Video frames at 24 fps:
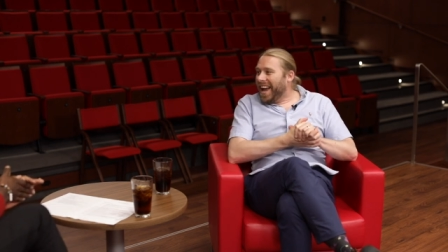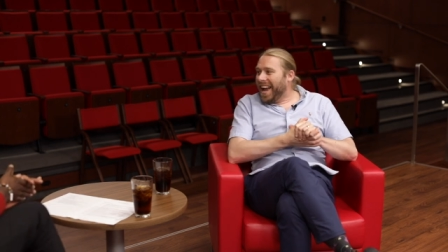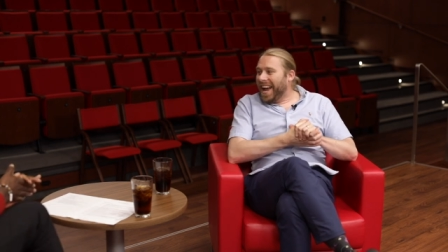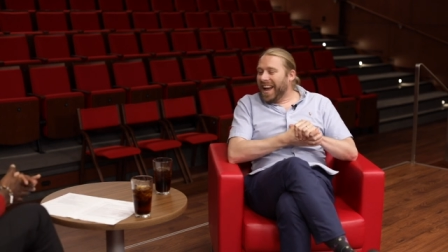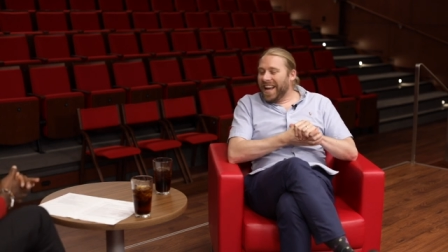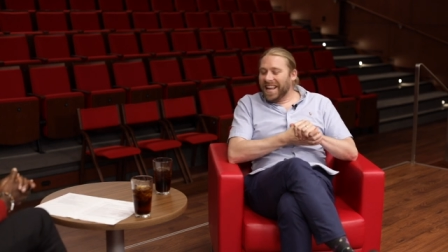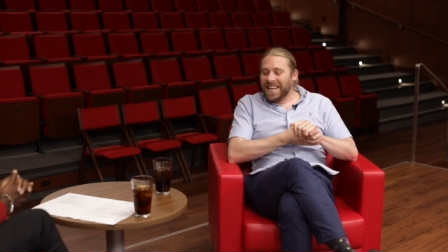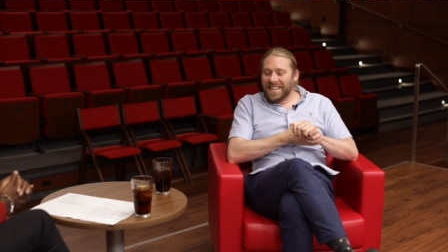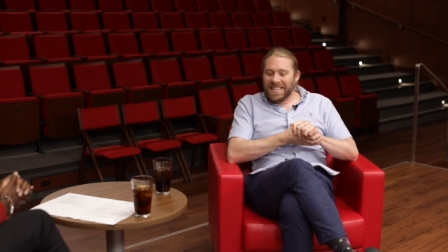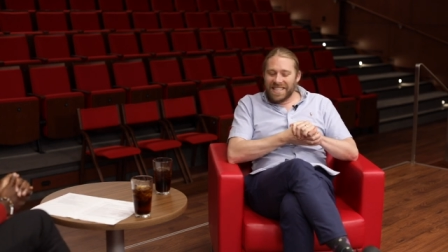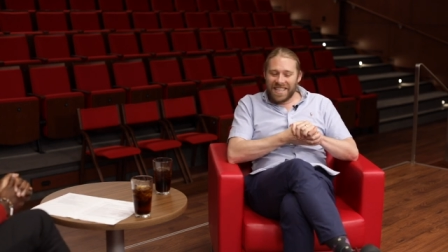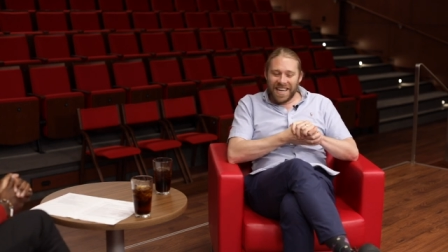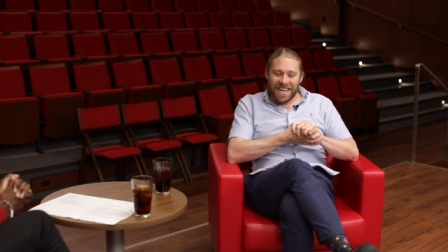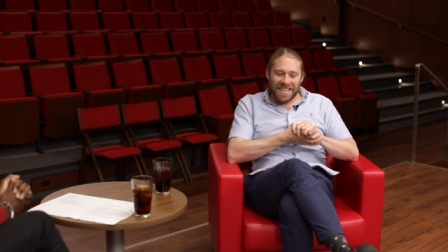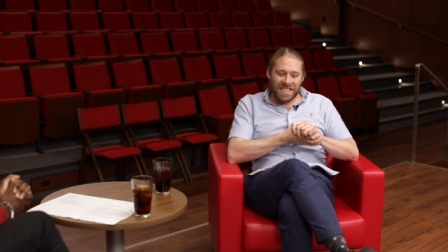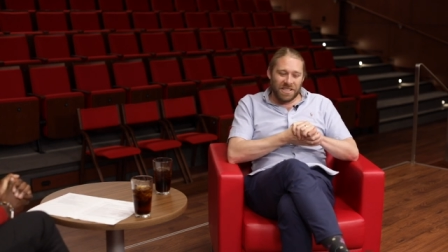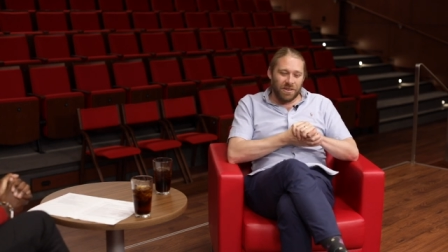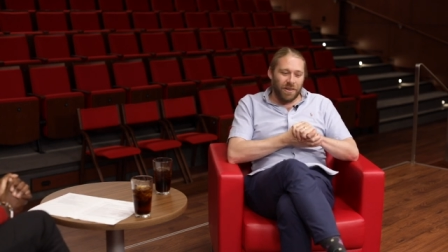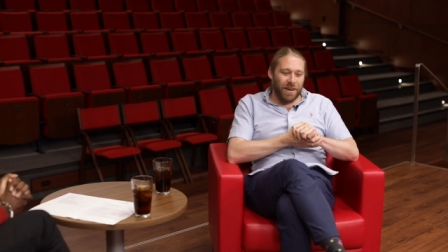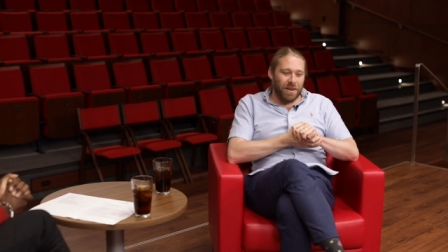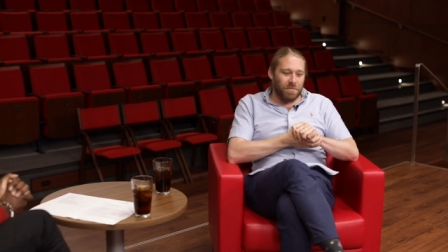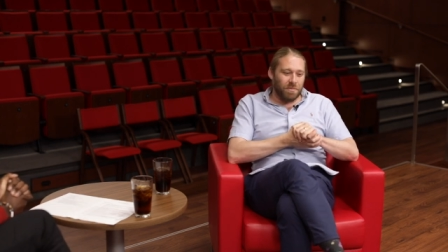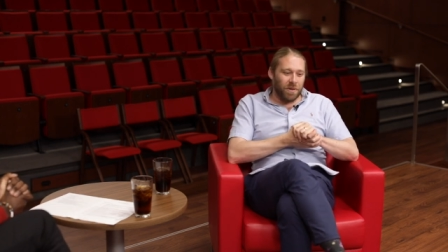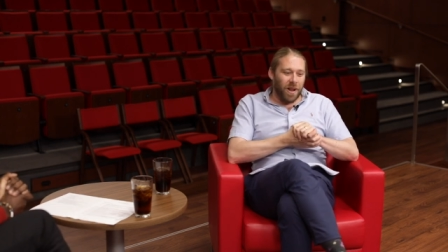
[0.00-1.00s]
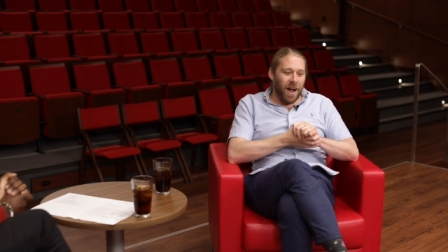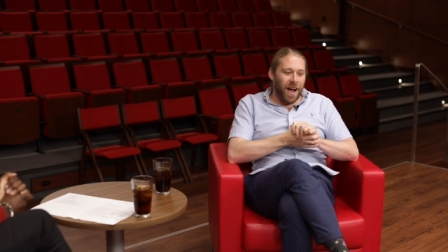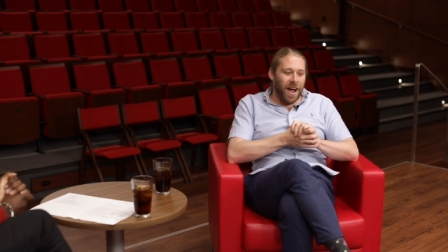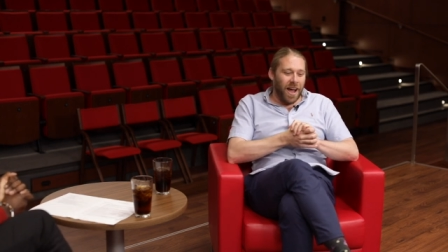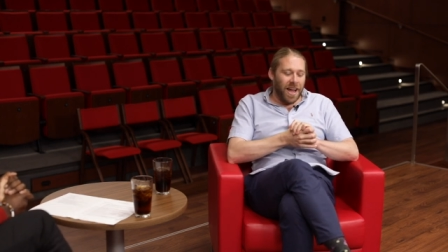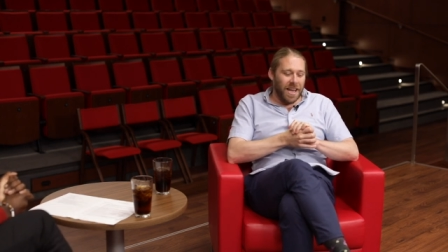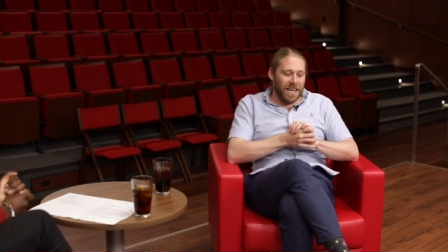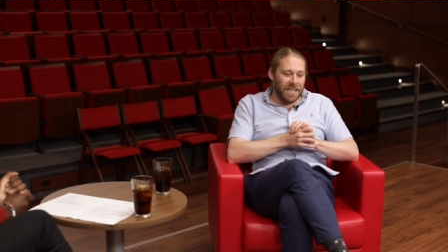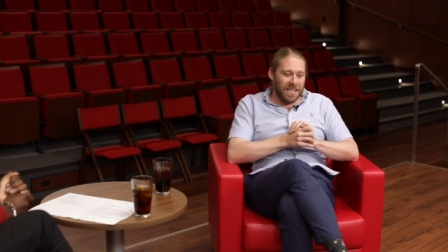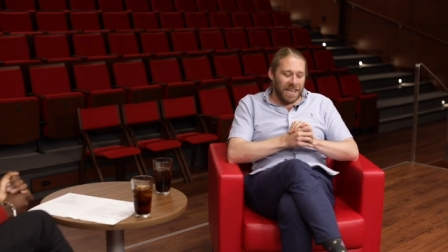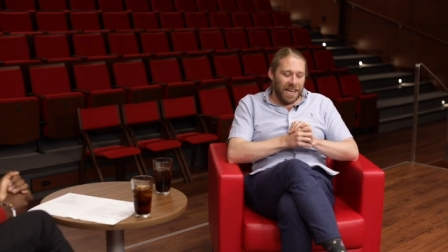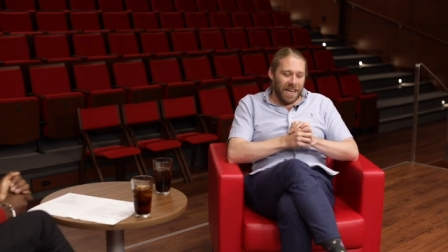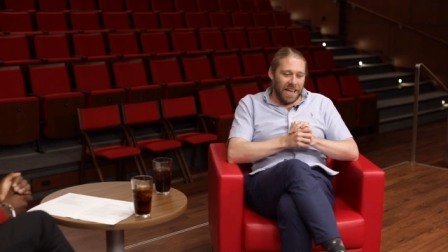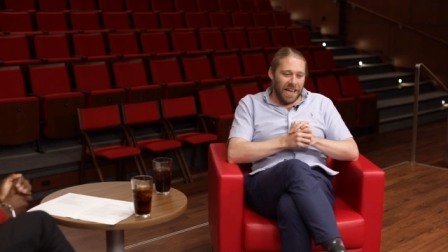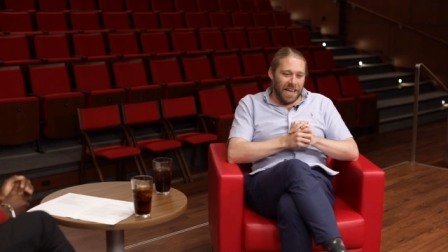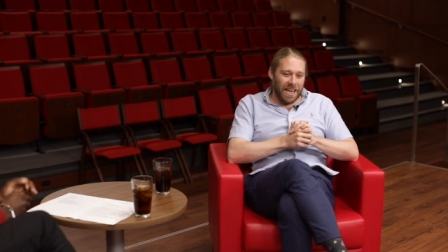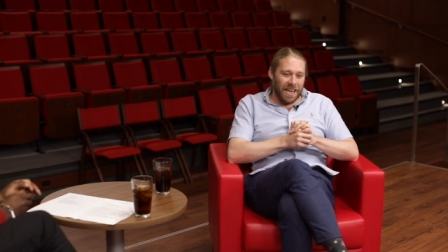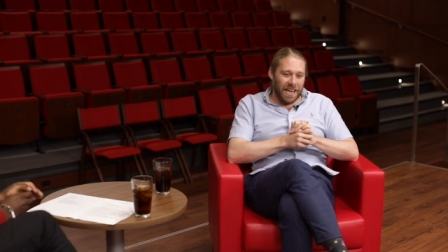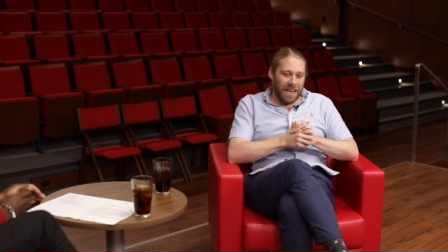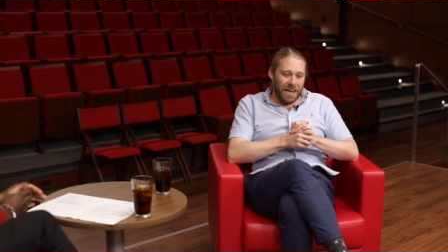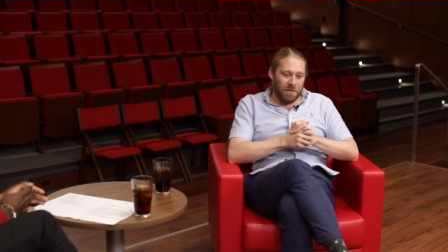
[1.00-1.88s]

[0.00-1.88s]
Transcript: and uh, so I applied, uh,